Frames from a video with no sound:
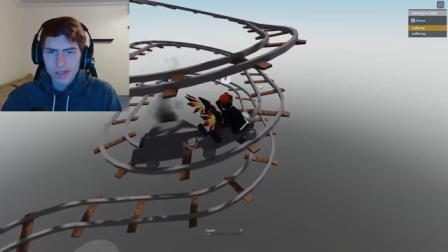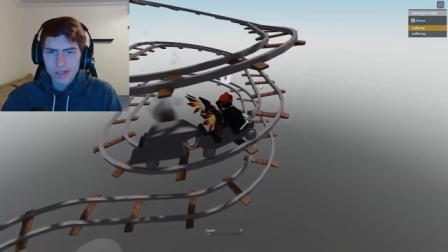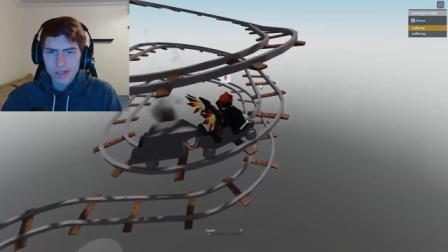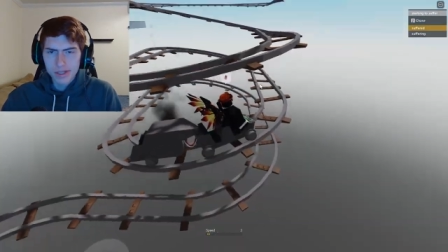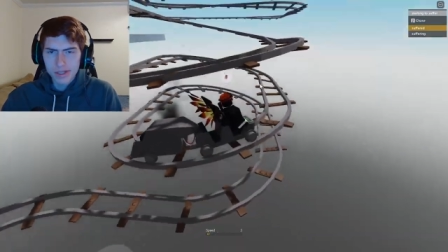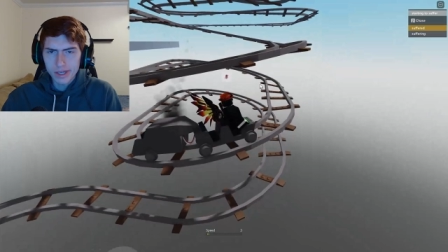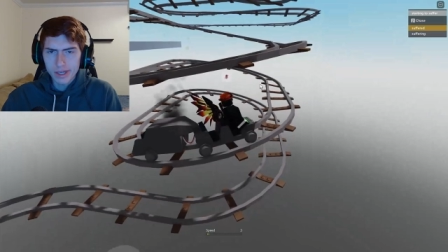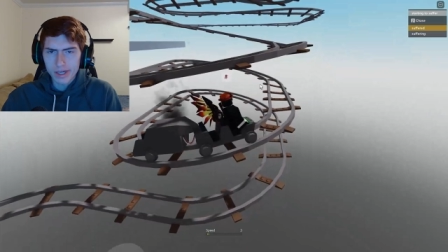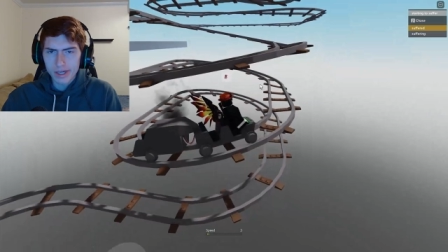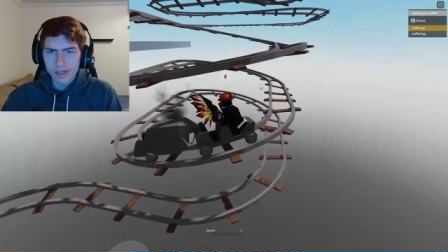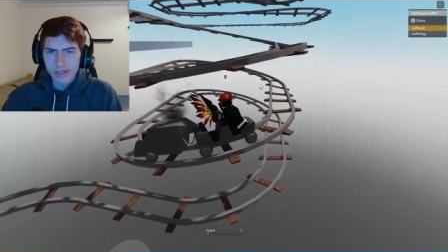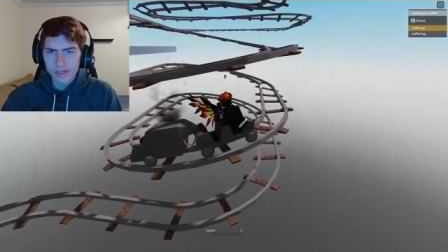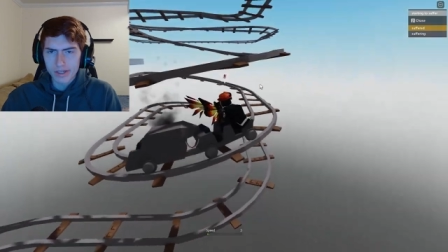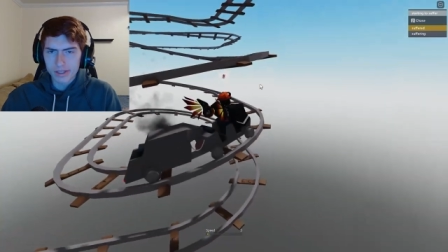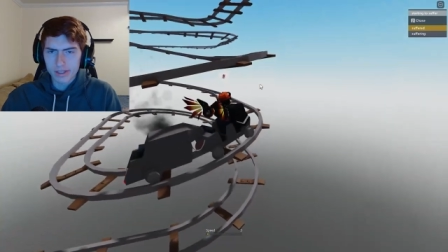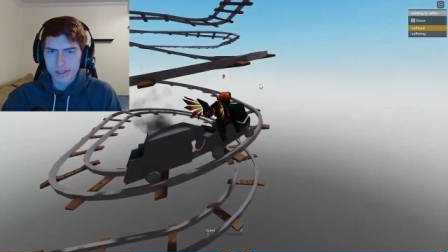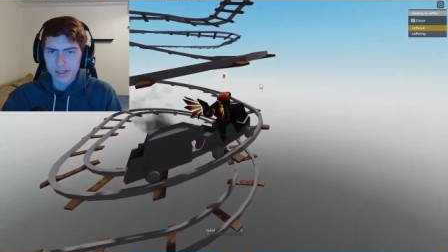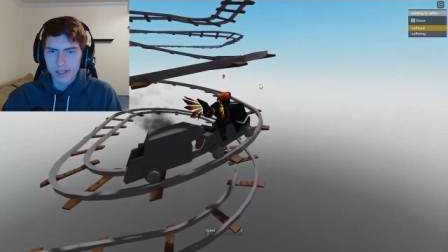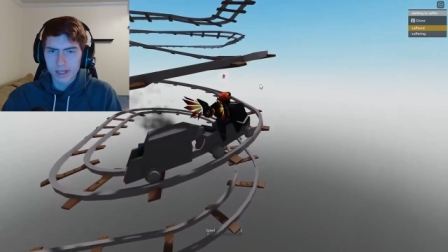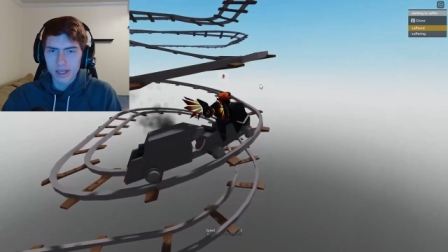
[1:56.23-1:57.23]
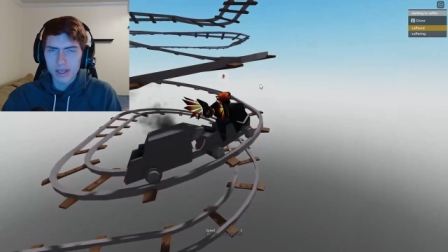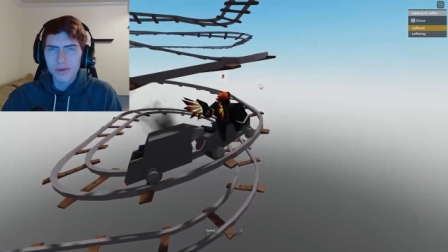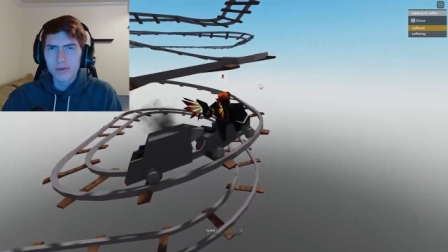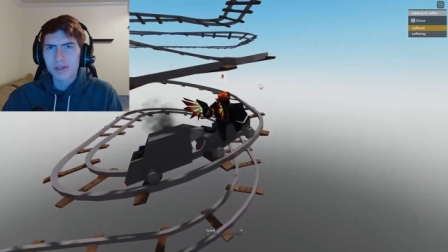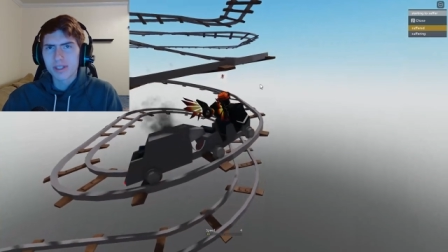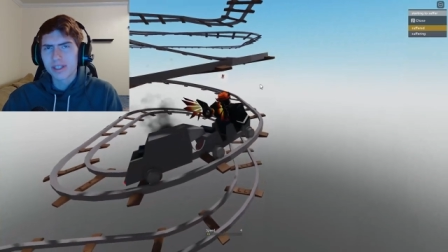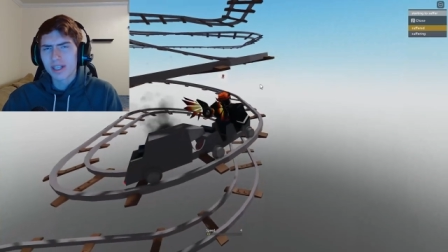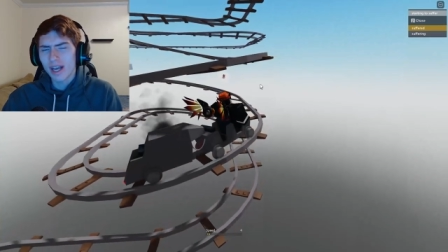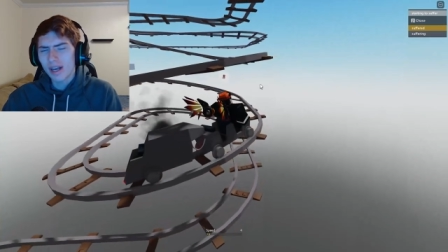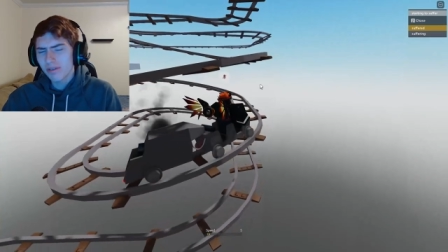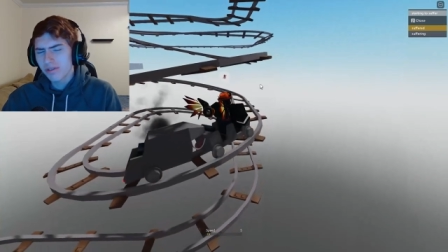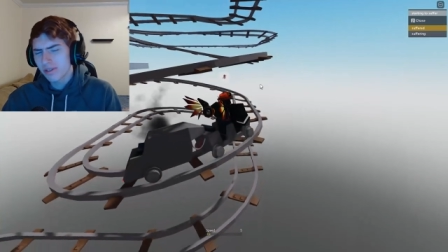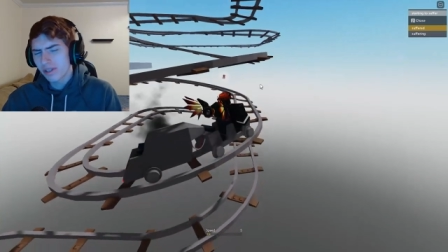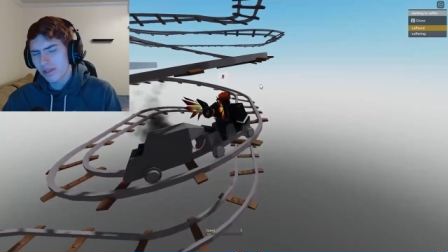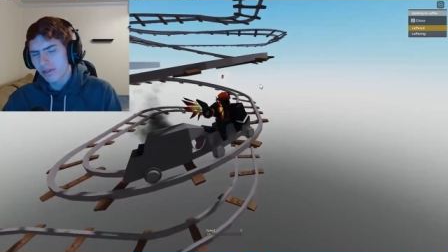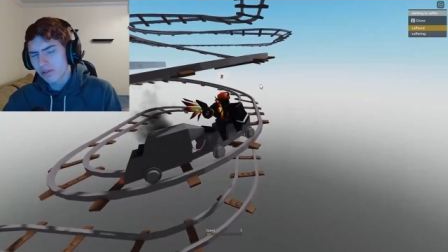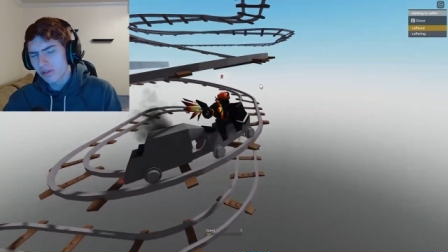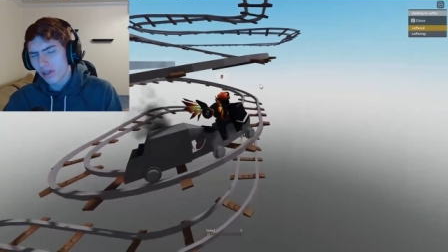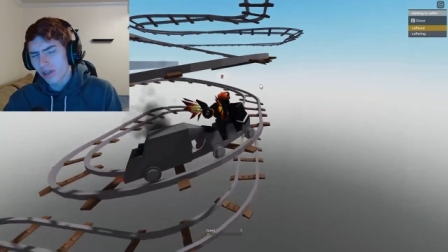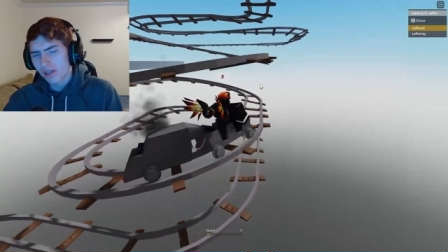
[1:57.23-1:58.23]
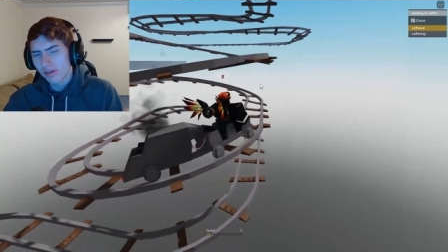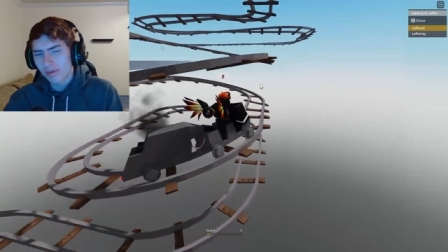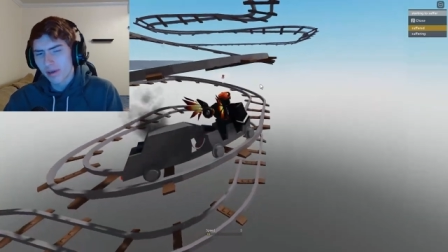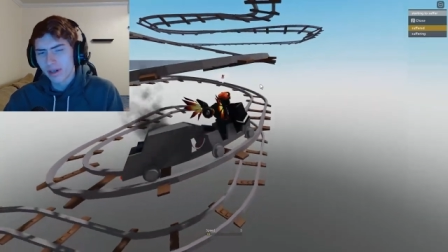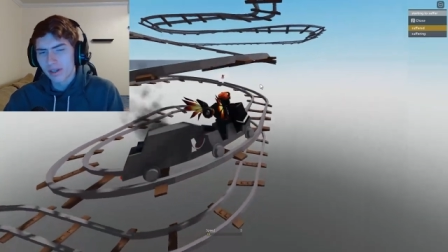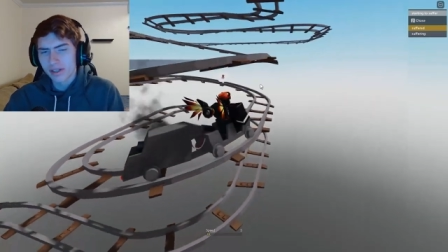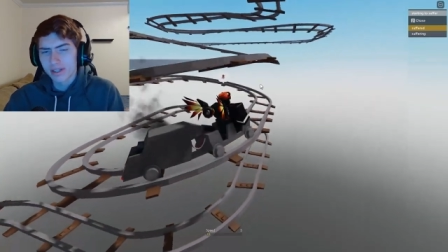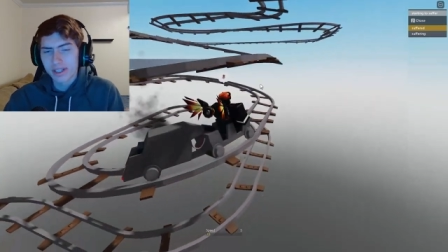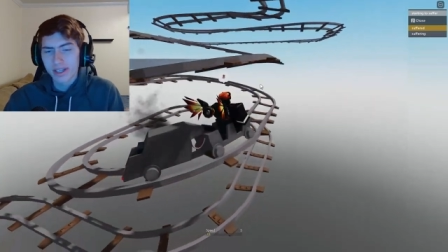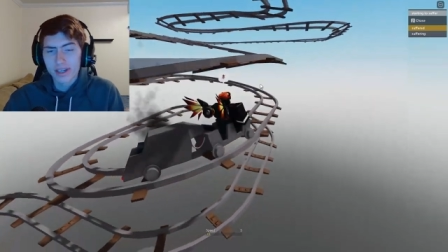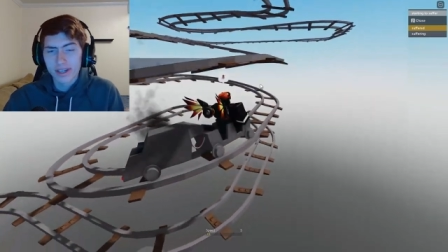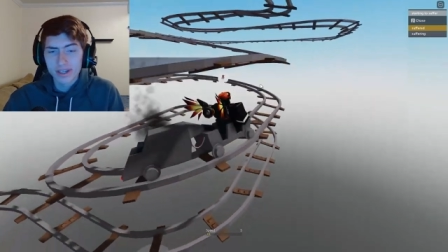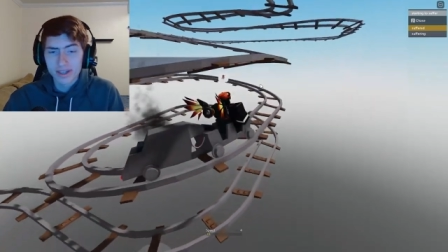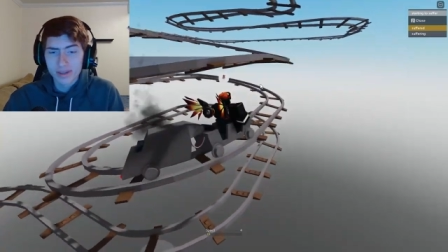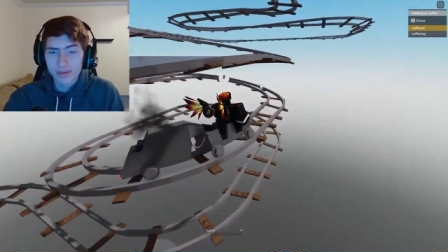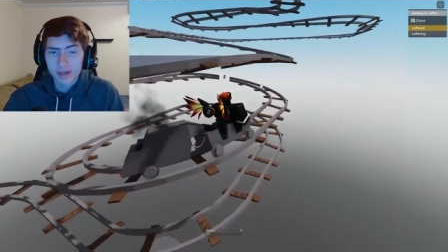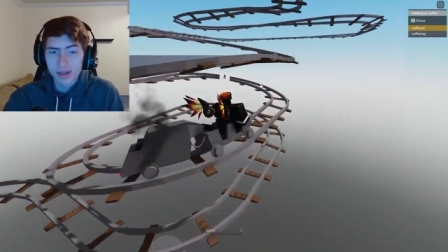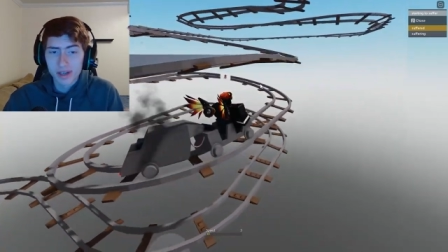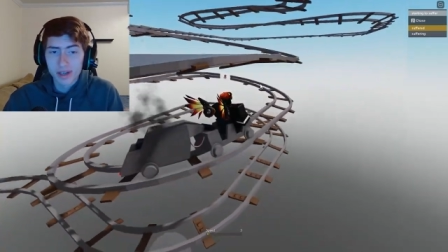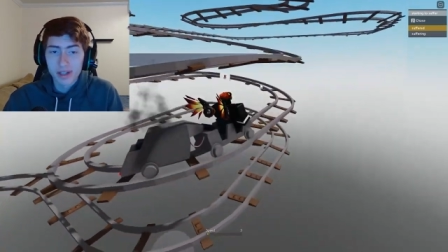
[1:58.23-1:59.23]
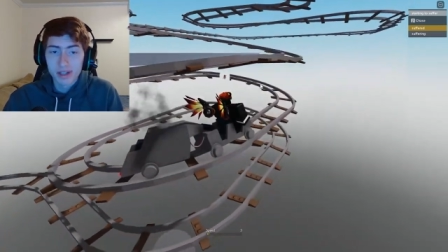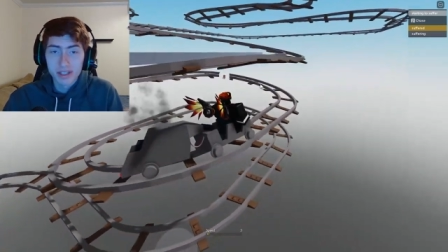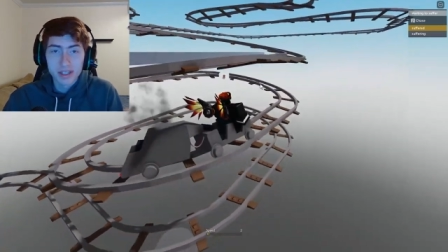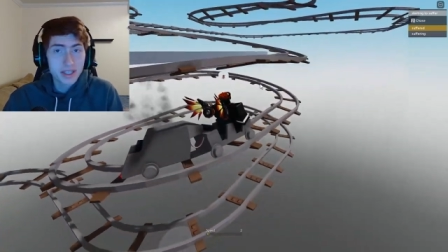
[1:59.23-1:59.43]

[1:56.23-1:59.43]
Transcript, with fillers: yeah, Anyways, I was, I was on about Sal Canal how